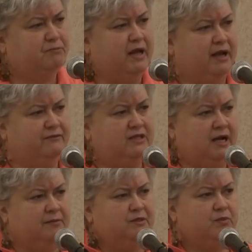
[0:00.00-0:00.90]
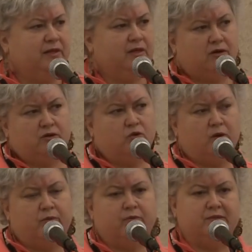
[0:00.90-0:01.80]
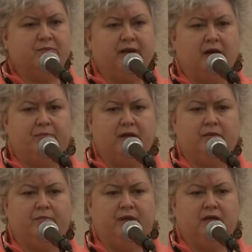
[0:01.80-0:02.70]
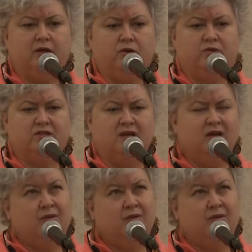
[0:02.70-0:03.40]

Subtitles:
have times when their dorm rooms may not be being used,